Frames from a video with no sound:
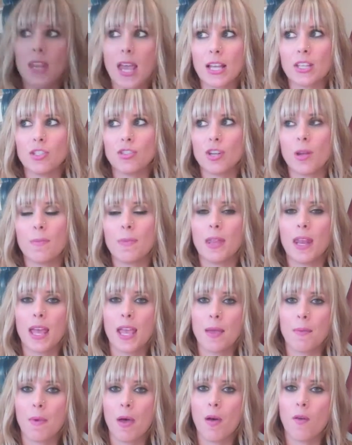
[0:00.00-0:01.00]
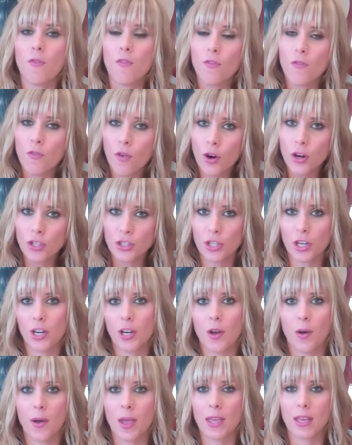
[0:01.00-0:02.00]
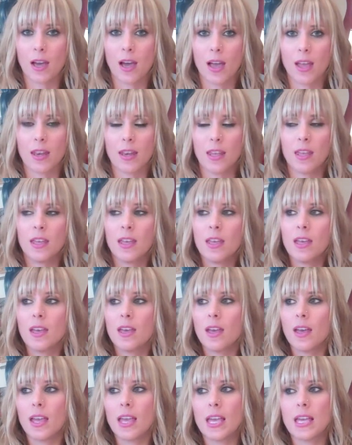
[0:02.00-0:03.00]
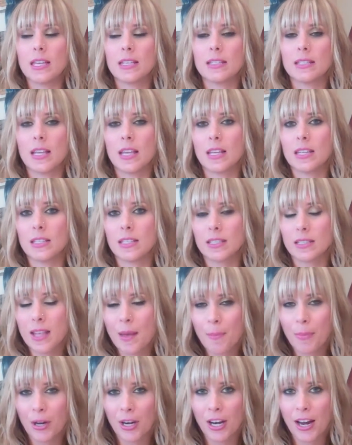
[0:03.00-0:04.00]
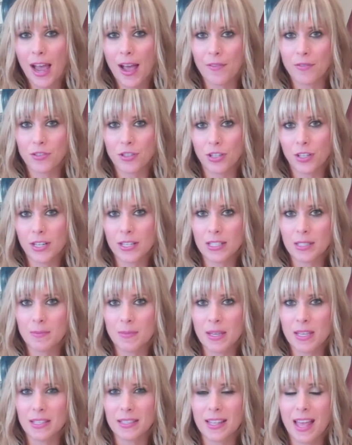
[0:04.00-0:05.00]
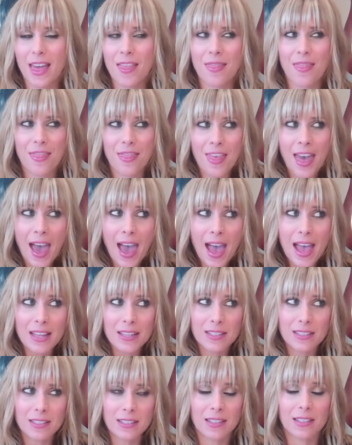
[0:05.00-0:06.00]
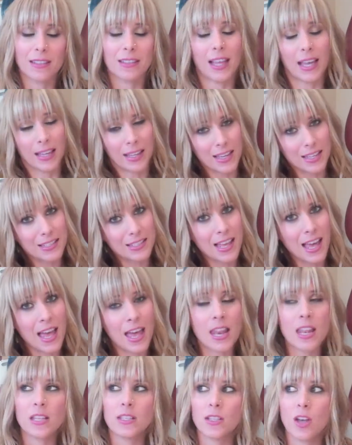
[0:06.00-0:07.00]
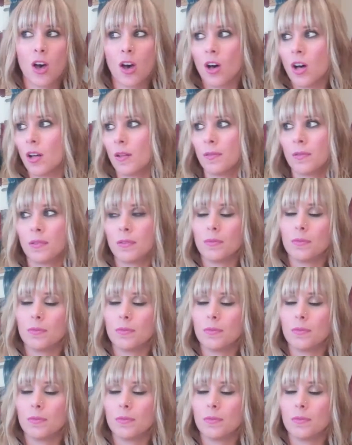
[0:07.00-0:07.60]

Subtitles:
next trip that I am for sure going on is in December after Christmas, and that, like I said, it's all